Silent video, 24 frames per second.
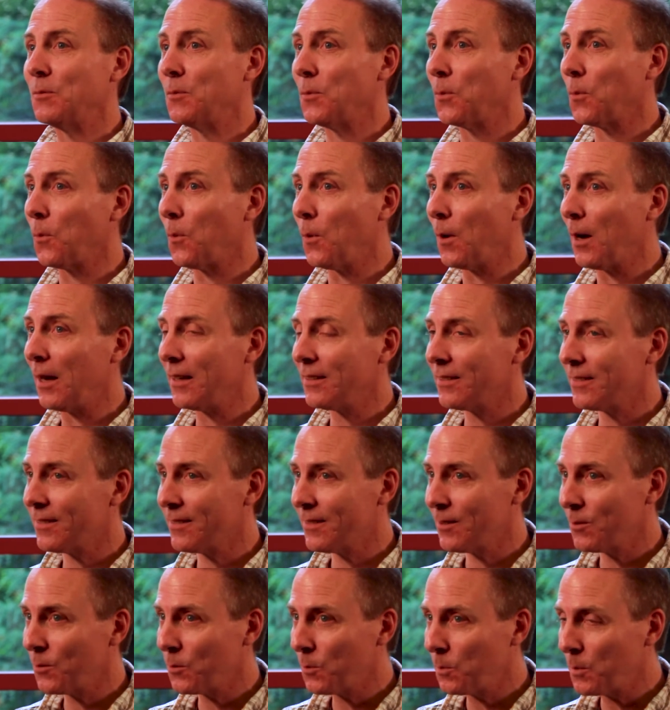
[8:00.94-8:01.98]
want
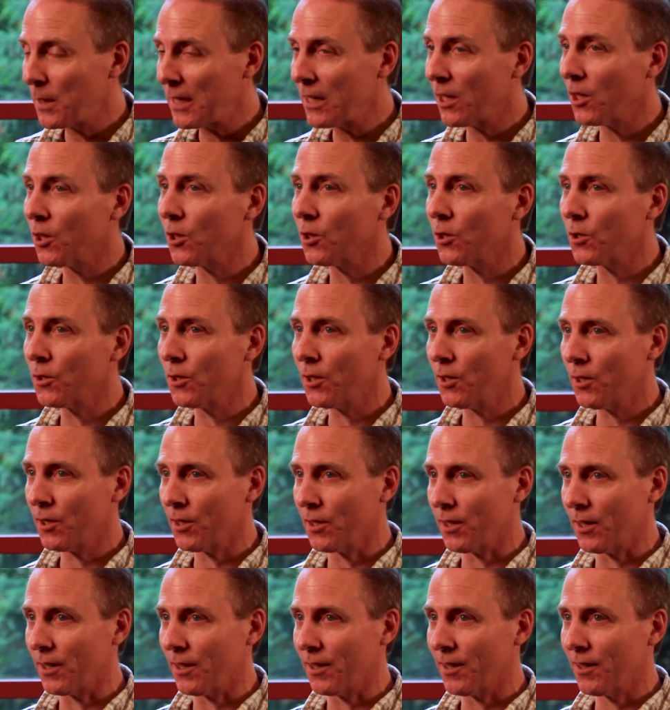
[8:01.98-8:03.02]
to be a
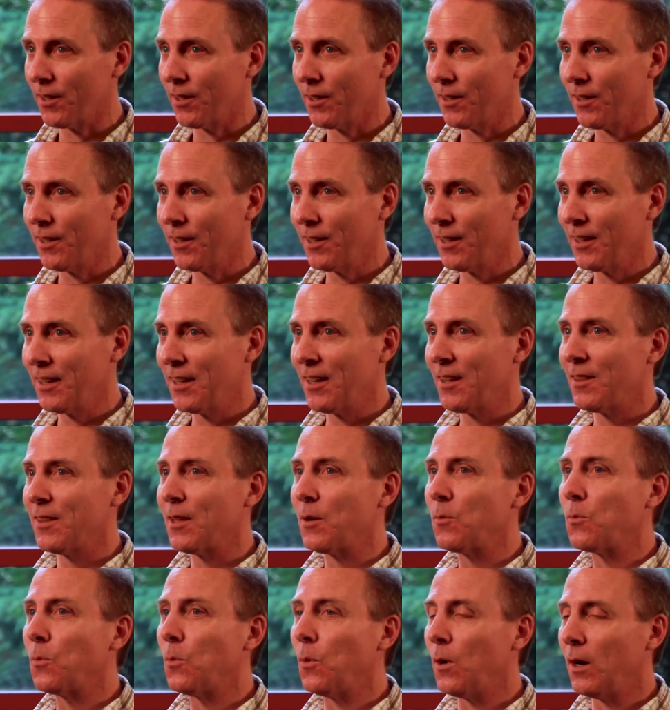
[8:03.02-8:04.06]
learner.
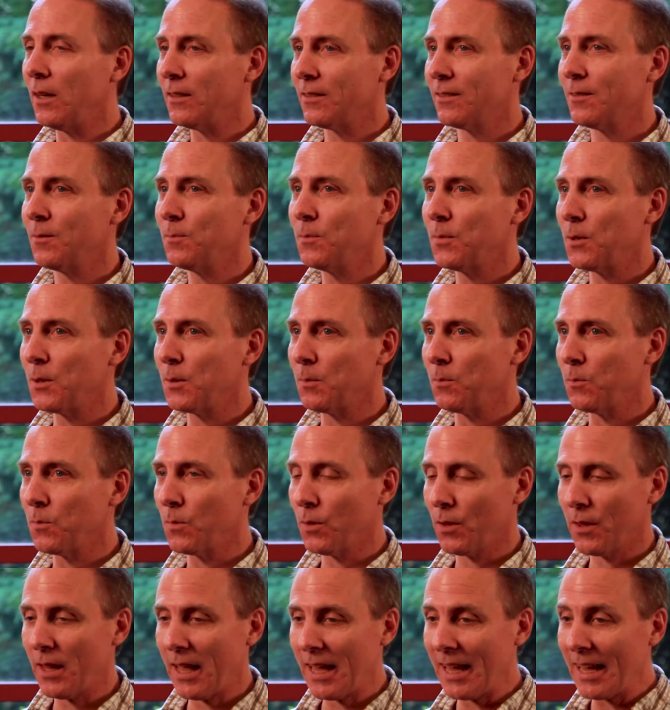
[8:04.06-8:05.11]
They want to be
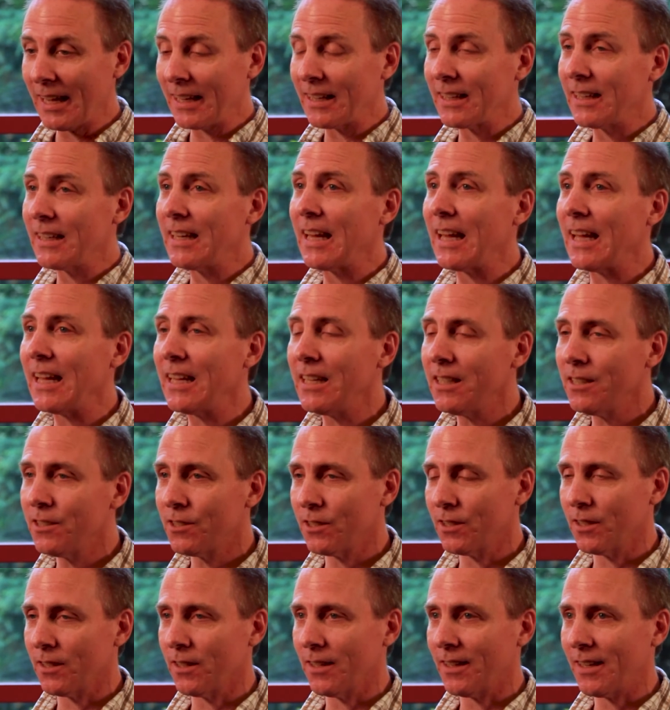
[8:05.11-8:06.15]
engage
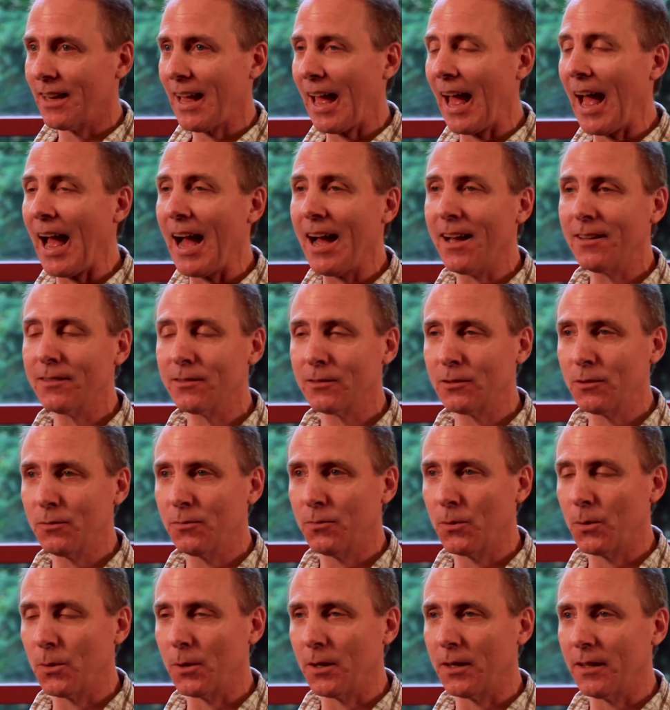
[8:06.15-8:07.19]
in it, ask
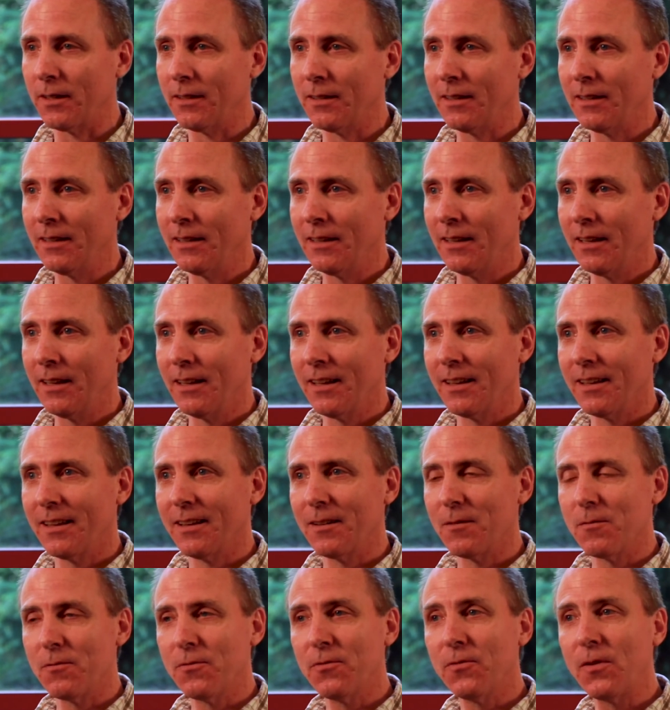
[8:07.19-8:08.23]
for it,
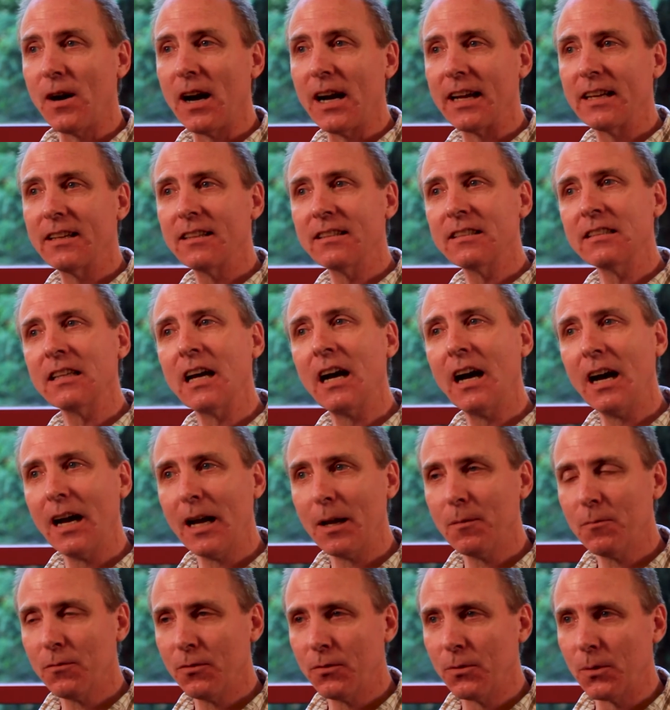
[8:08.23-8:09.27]
find
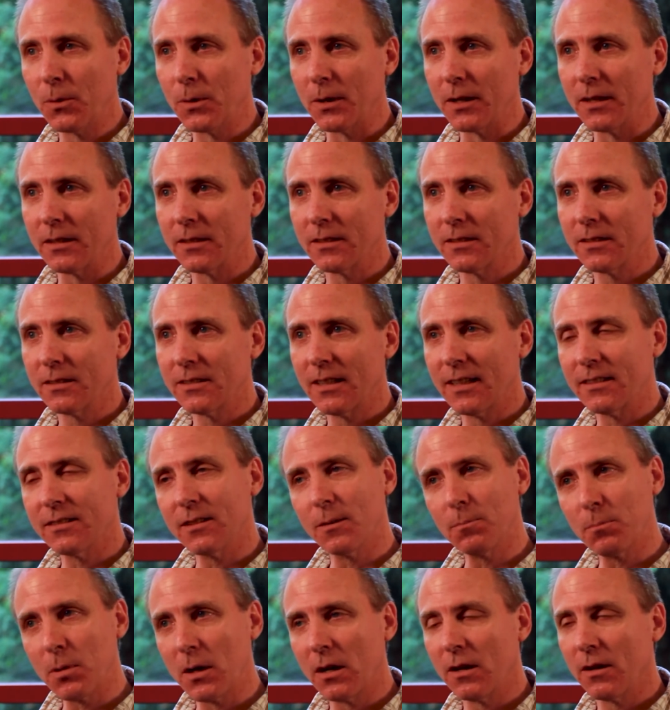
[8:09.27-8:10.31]
time for it. That's
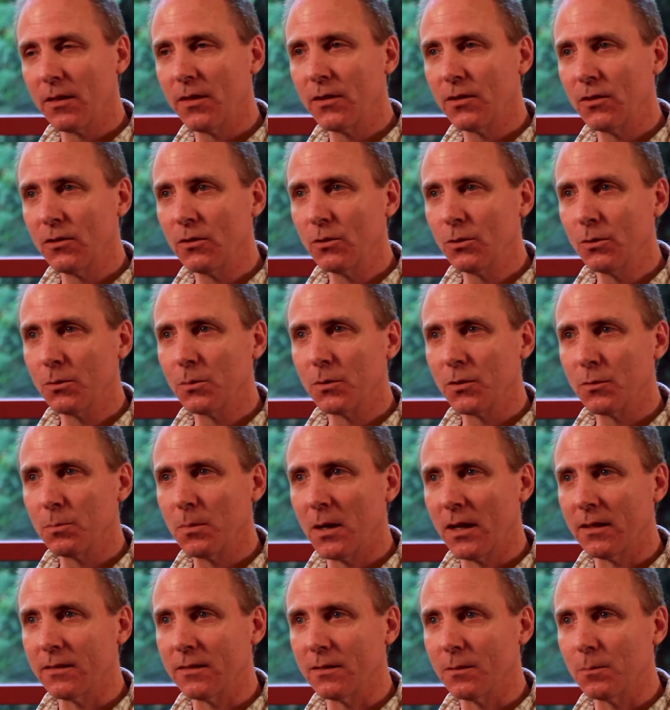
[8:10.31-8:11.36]
a part of the student
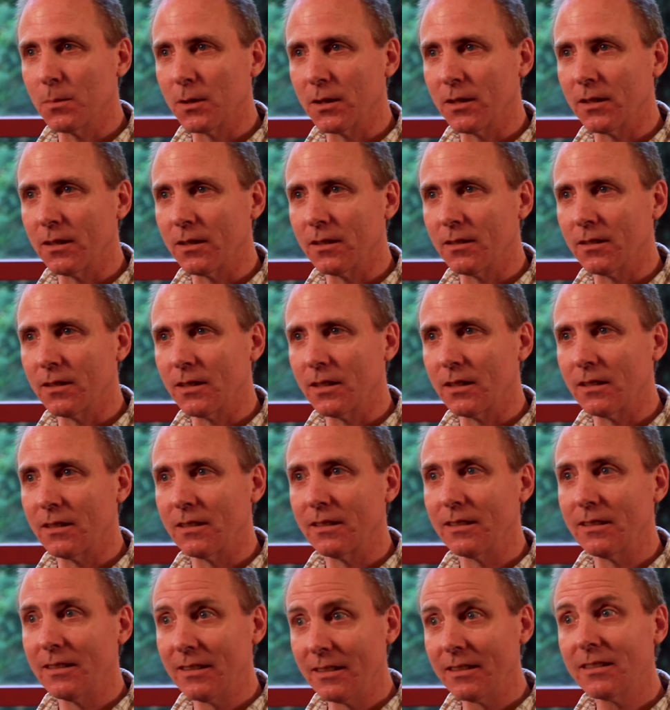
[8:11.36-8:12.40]
responsibility
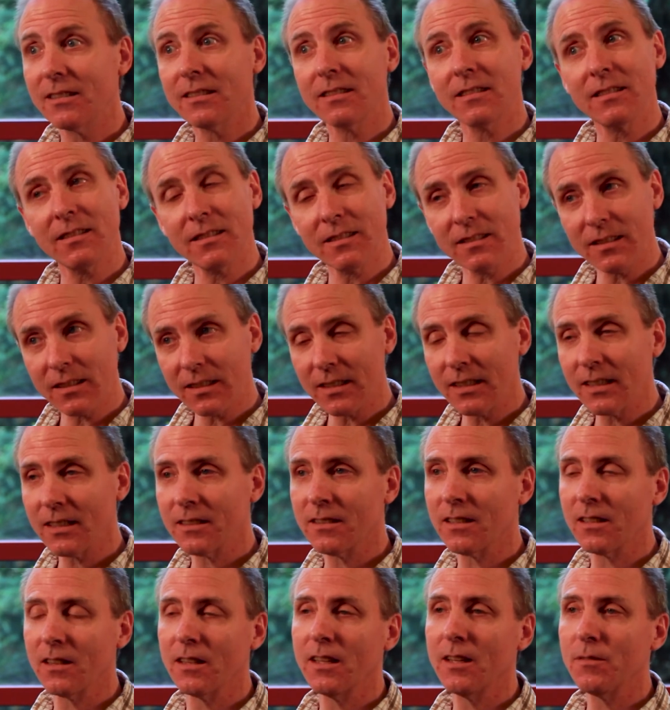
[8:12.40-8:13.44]
to get
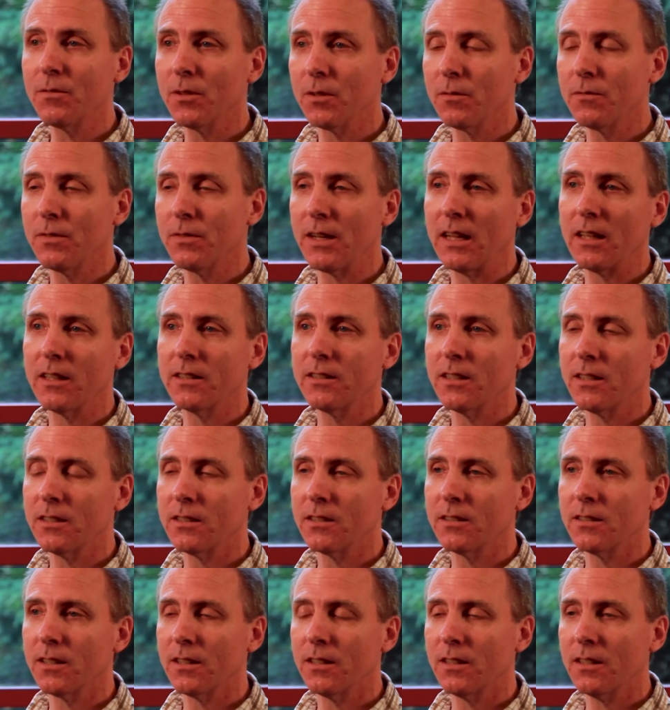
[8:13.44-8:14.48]
the level of
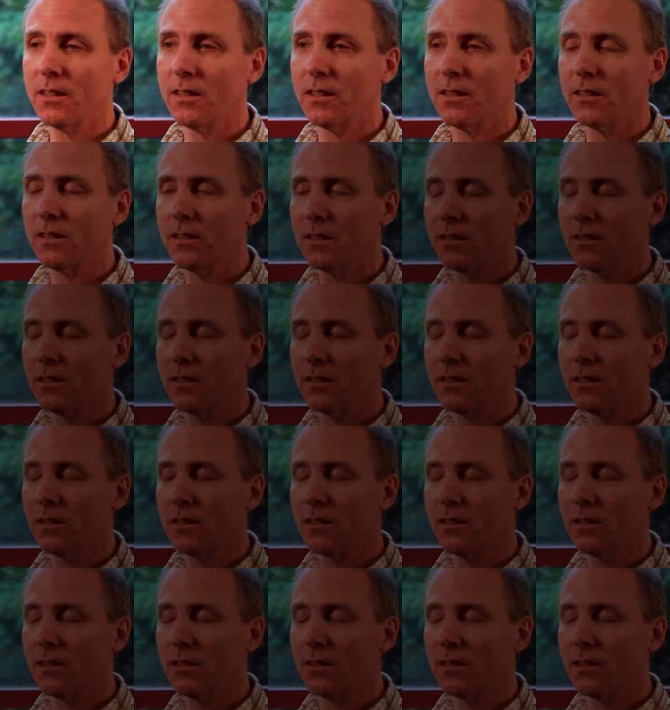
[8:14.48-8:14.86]
validation they need.